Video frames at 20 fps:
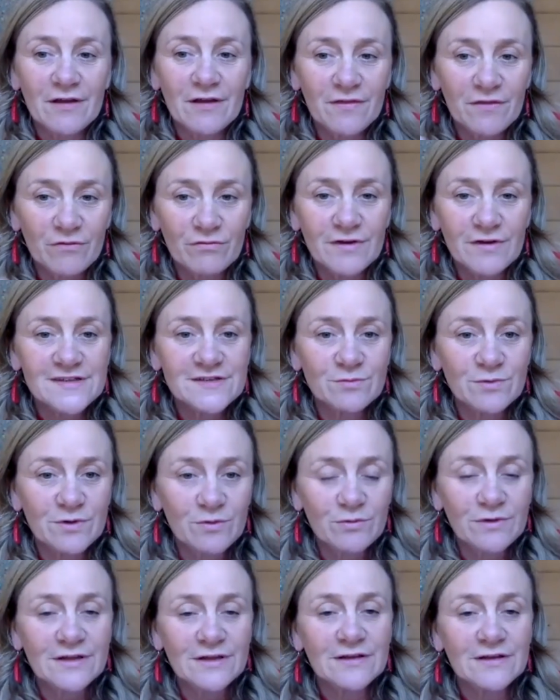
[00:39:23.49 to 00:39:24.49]
and the rest we
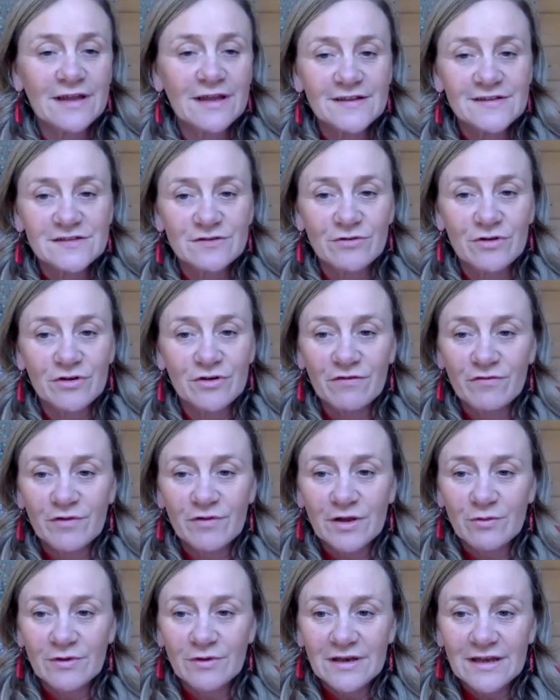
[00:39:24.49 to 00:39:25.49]
will answer on our
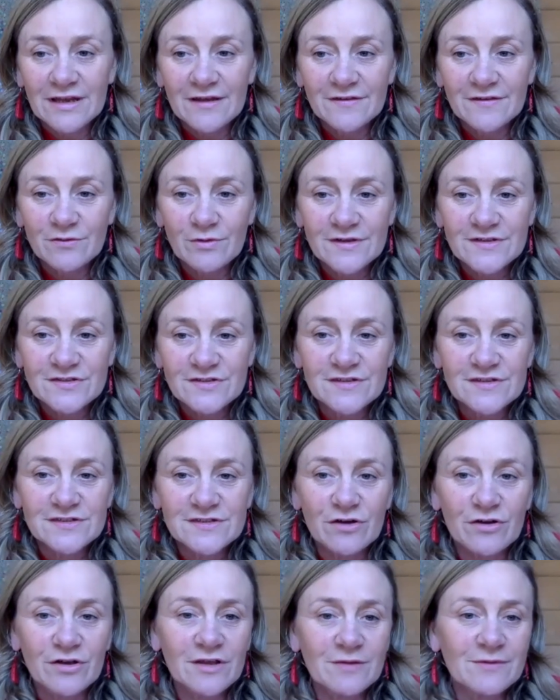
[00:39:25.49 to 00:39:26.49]
frequently asked questions
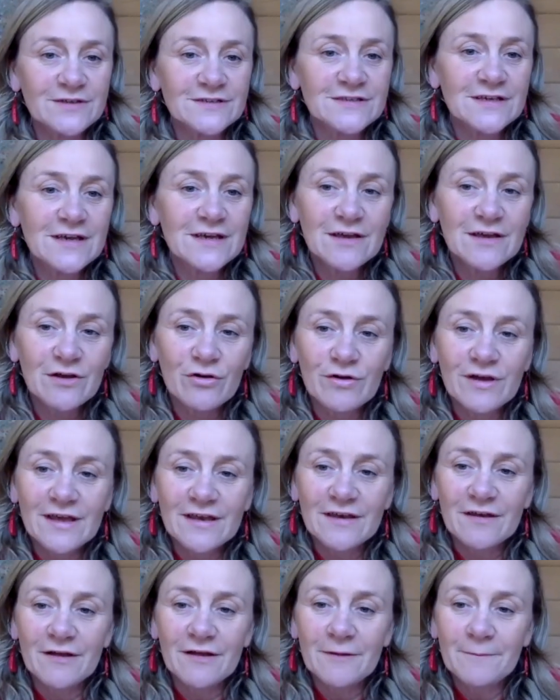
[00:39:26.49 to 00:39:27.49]
document. Go
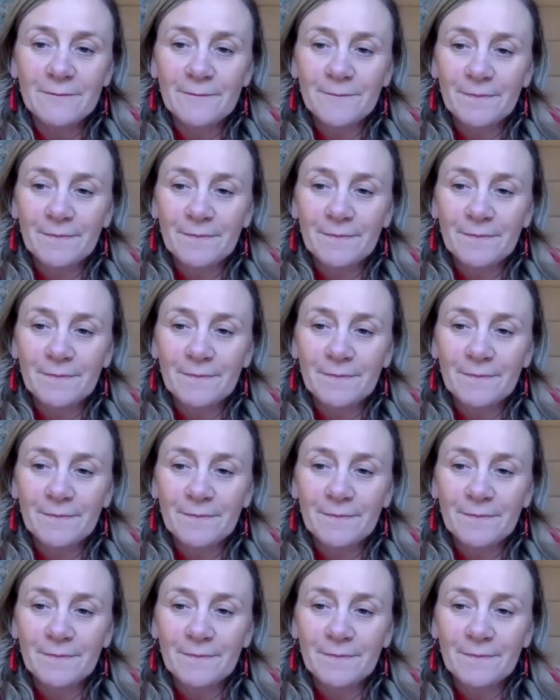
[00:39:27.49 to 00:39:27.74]
ahead, Niall.